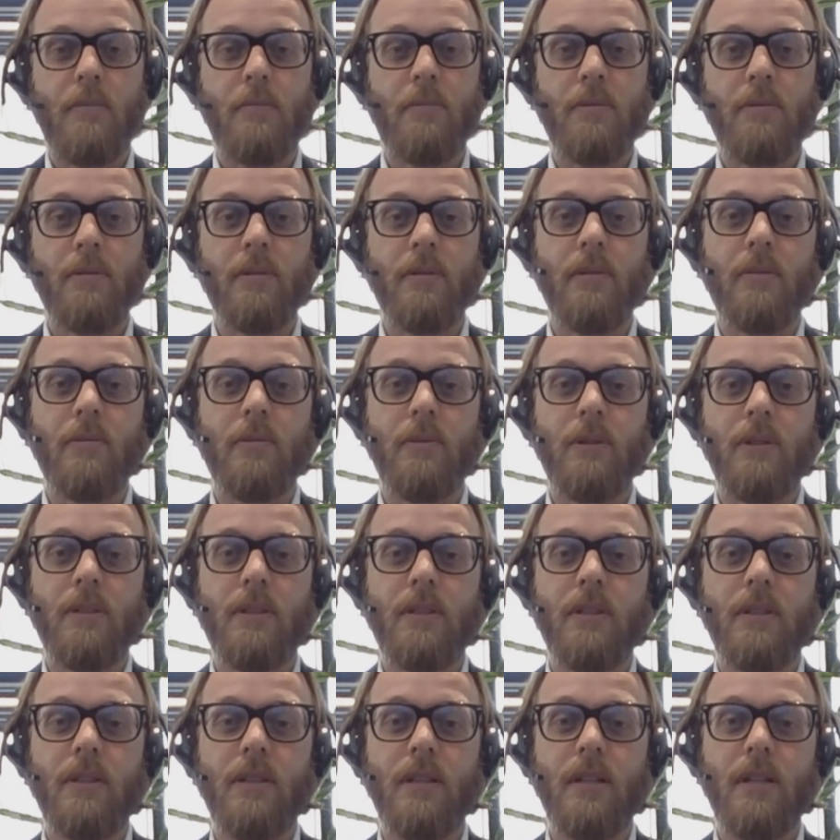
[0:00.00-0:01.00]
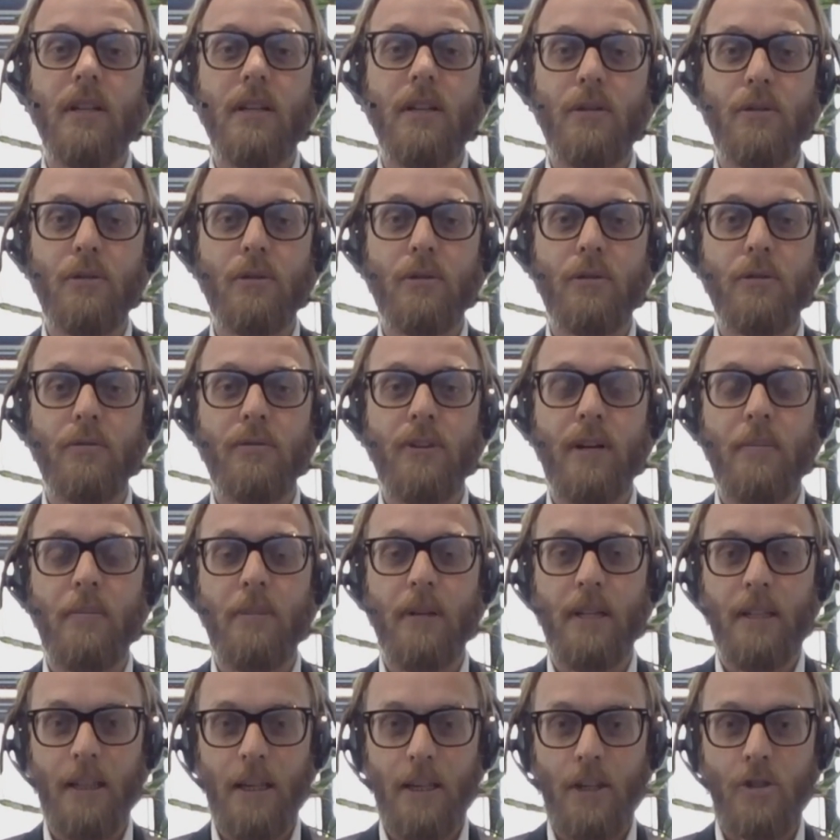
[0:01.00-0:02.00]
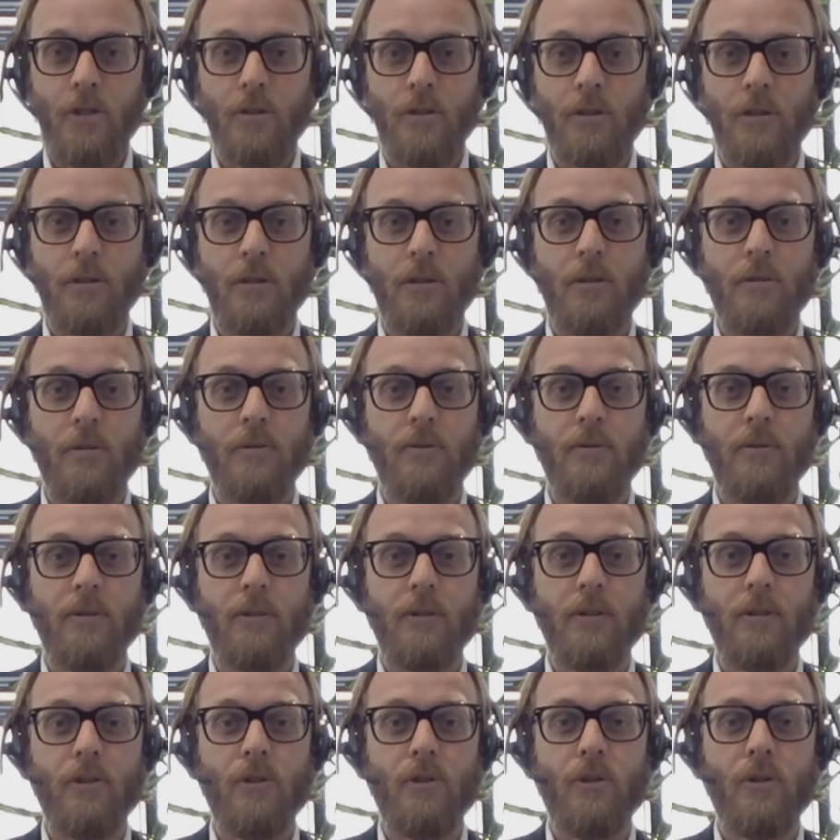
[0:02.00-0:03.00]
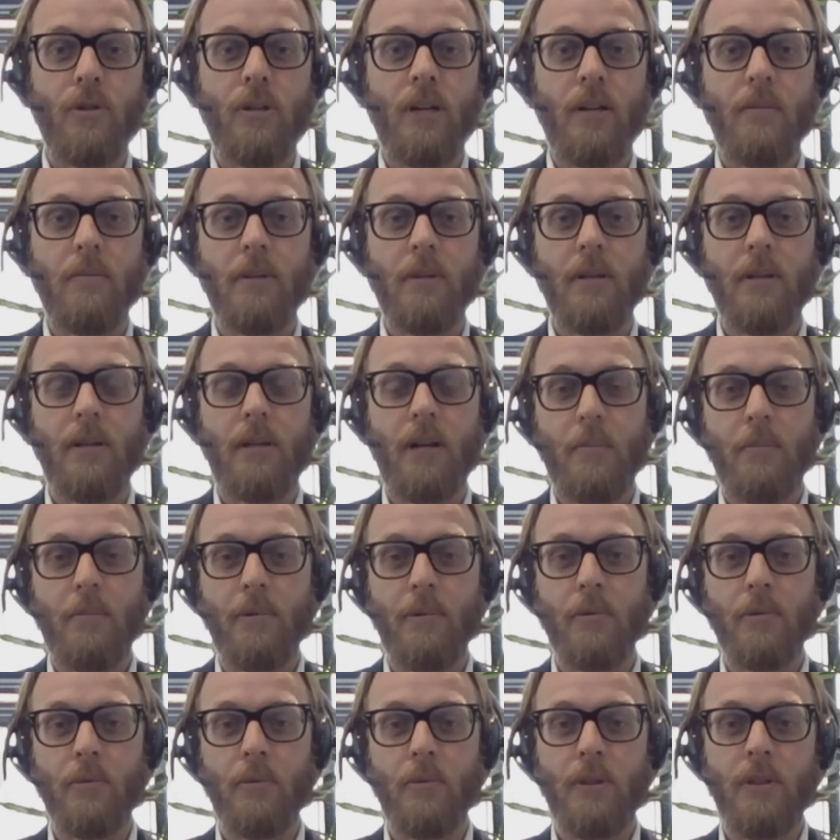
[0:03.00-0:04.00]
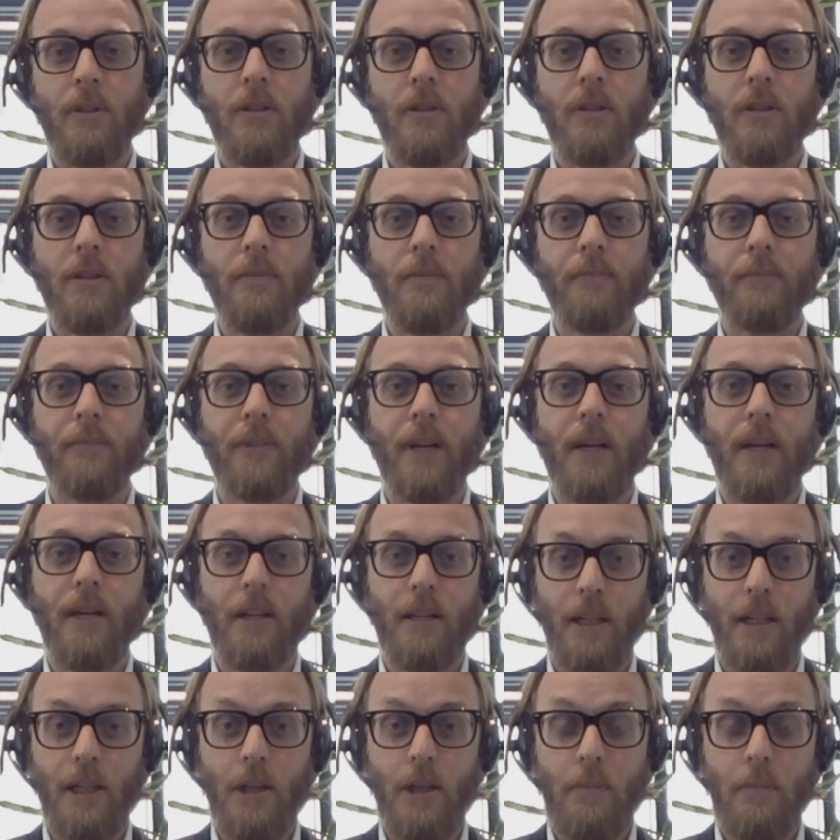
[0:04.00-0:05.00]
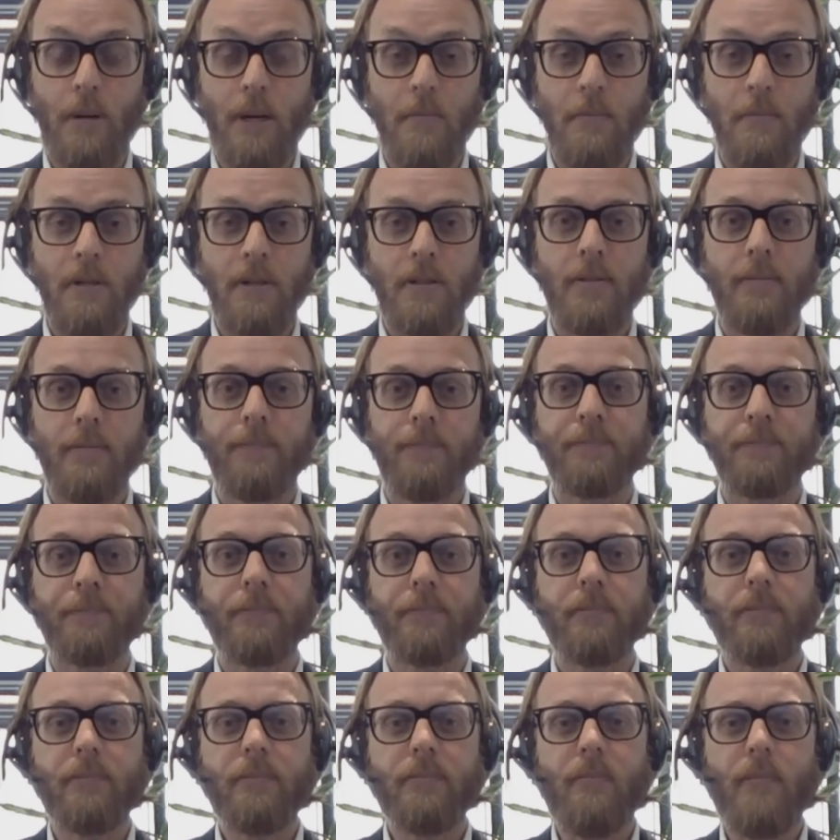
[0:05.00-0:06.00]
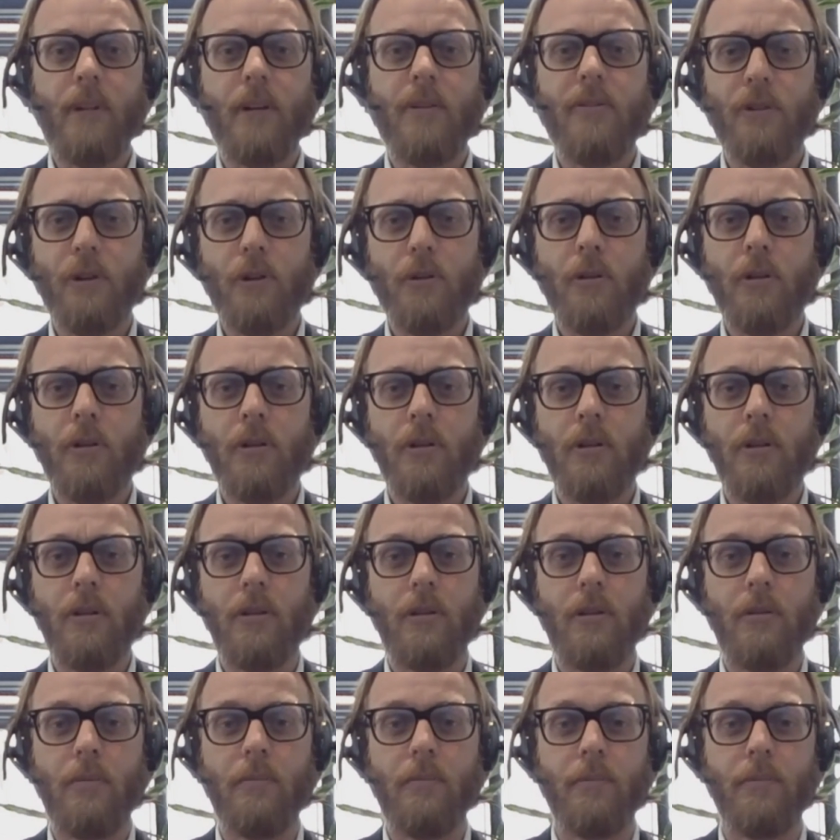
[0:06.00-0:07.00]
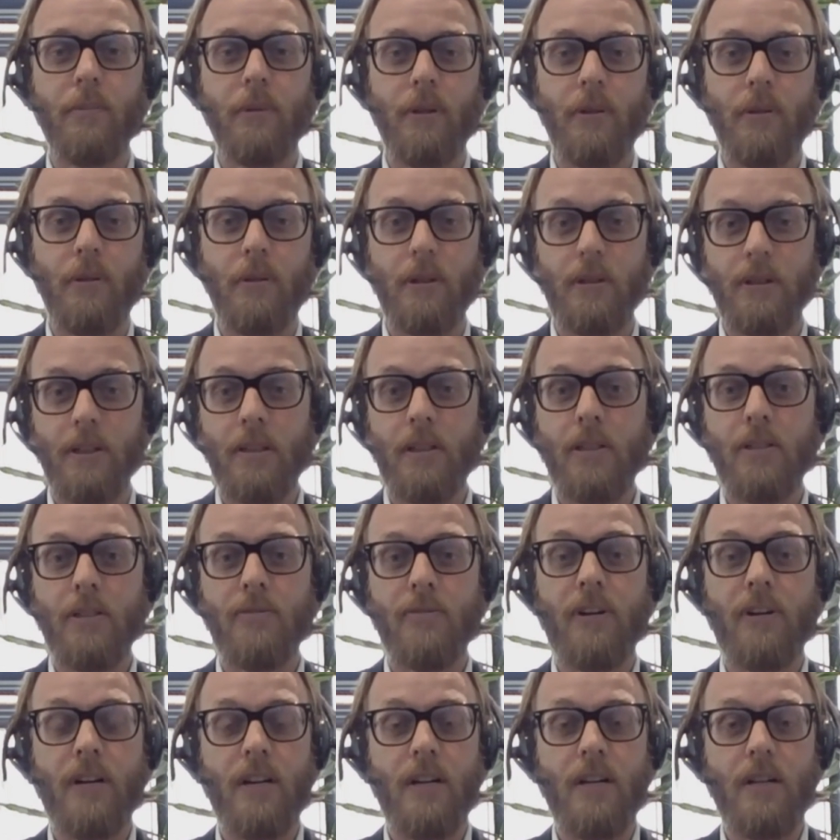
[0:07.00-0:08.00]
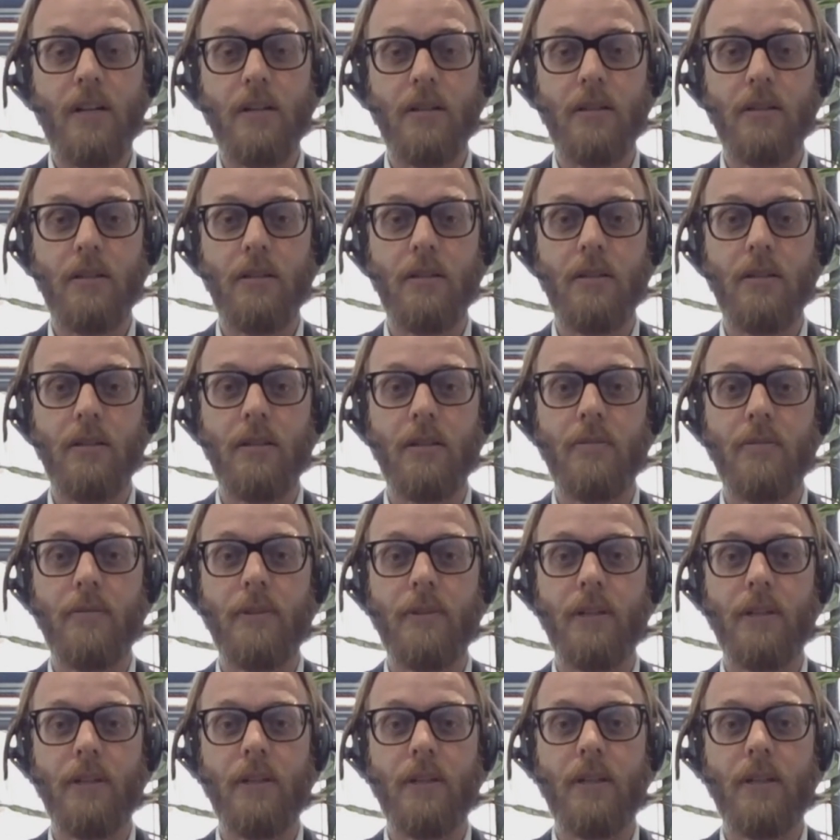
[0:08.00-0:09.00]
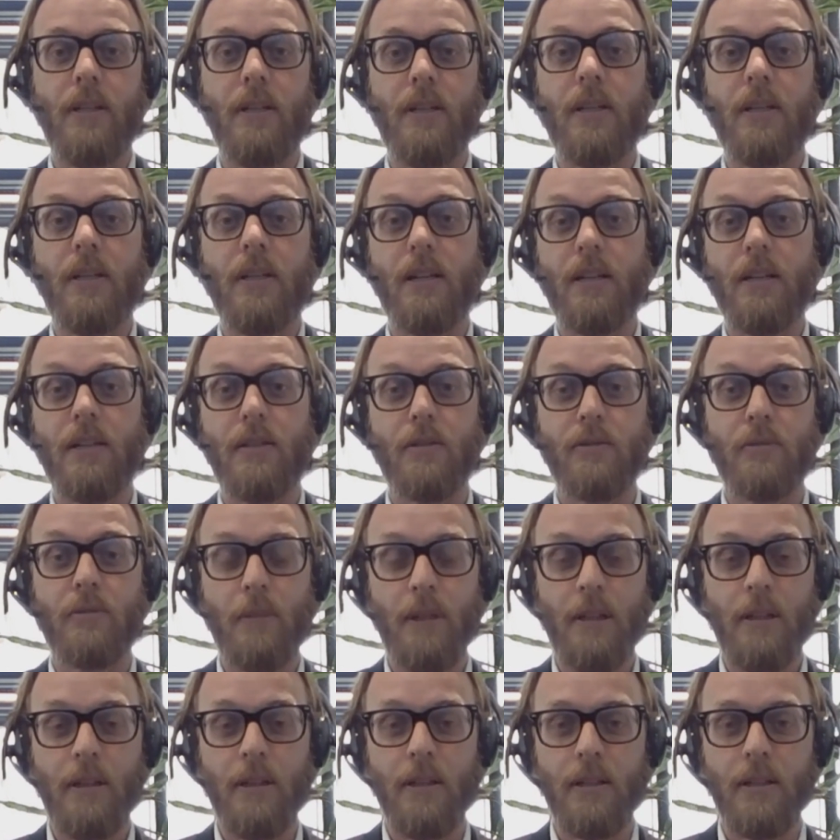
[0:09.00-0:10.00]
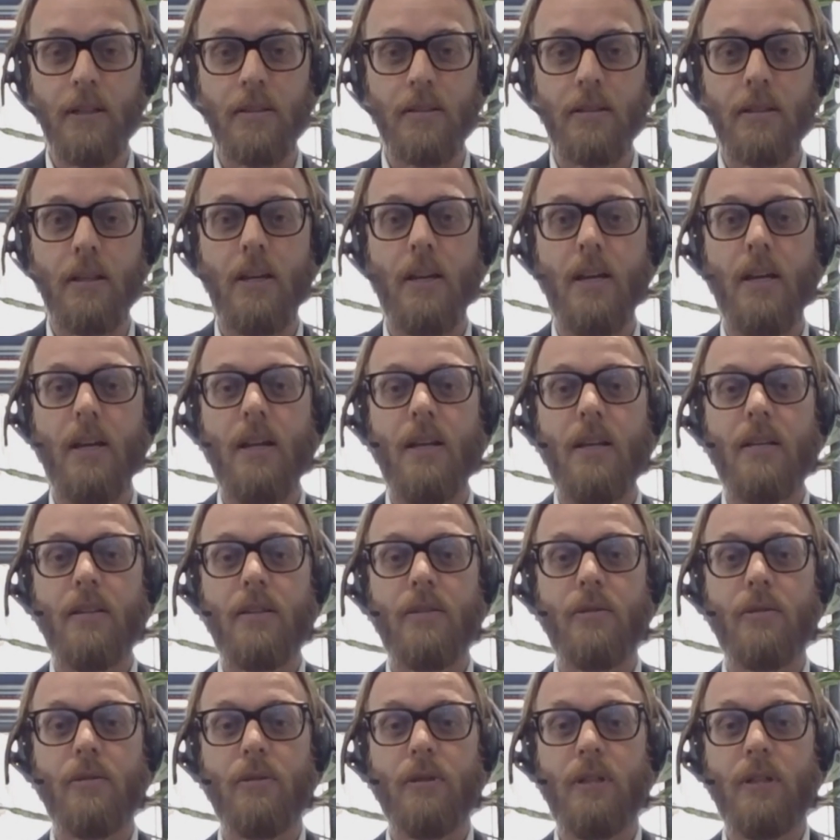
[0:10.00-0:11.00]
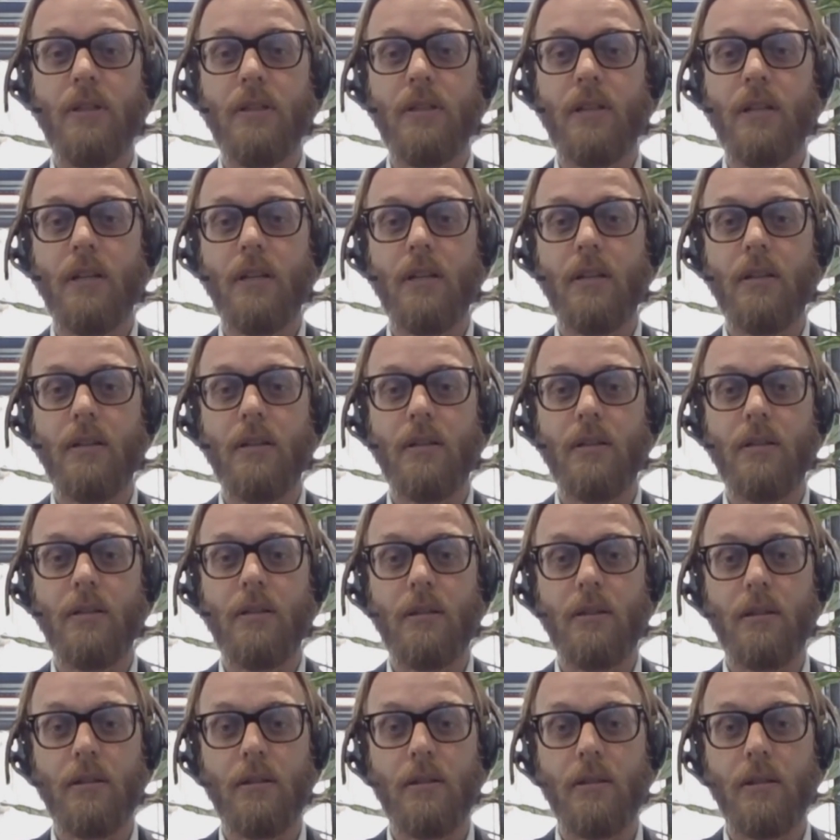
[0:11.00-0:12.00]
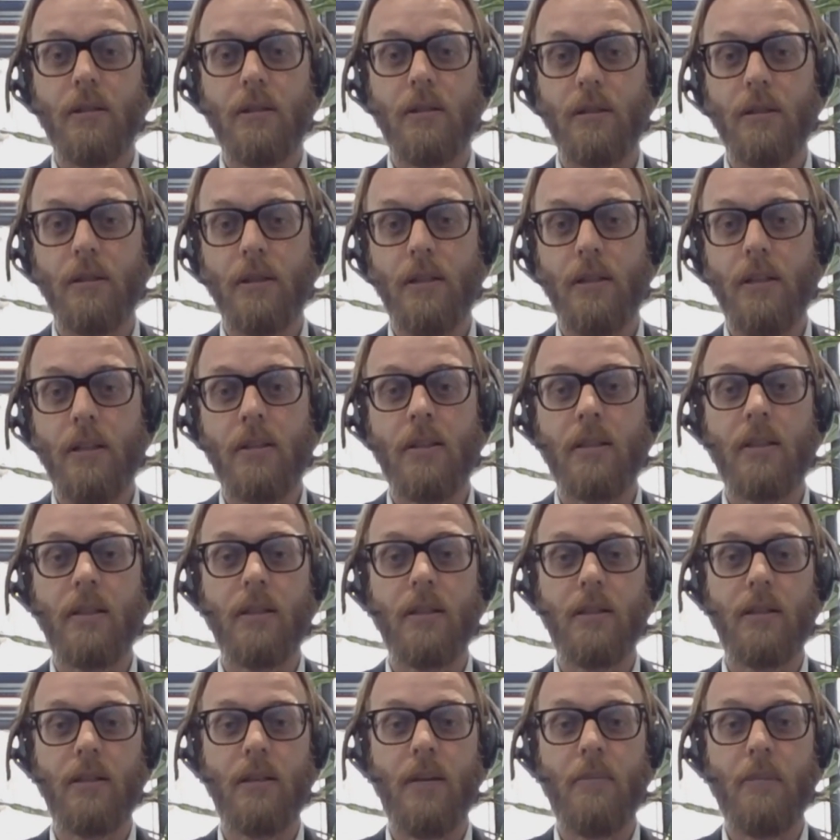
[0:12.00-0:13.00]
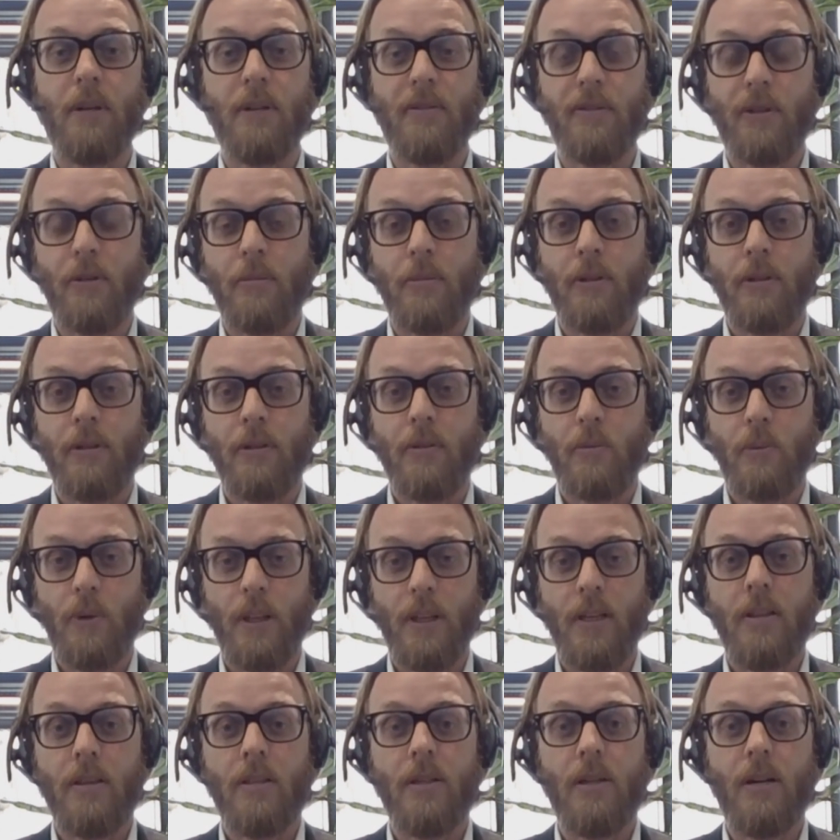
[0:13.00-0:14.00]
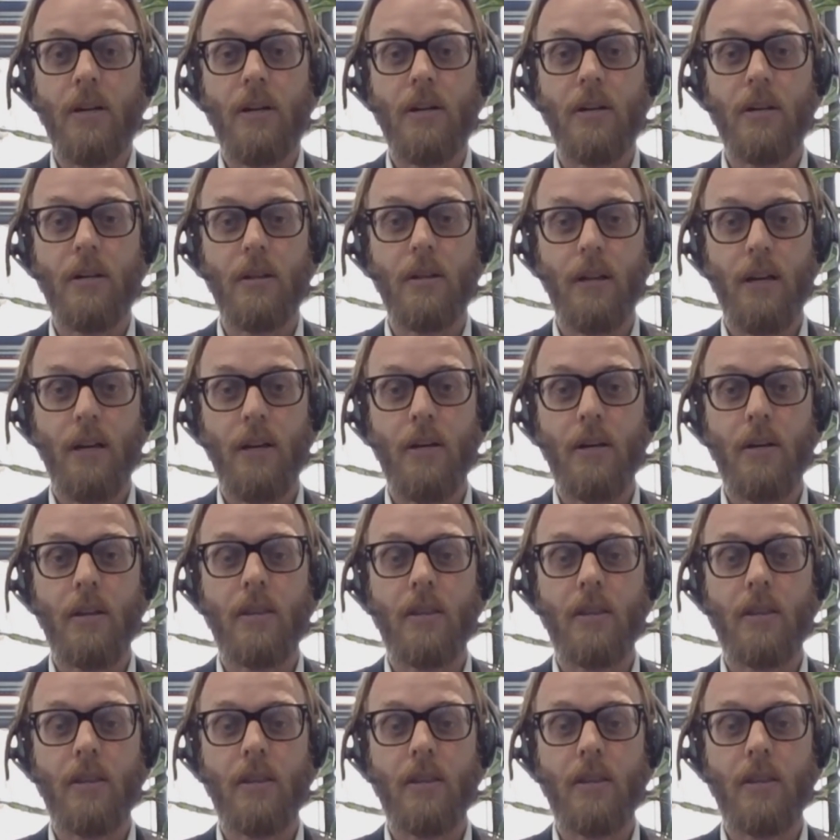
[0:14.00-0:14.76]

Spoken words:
for example, we see a lot of applications of geothermal coupled with heat pumps for satisfying the heating needs of the buildings. So this can, the heat coming from within the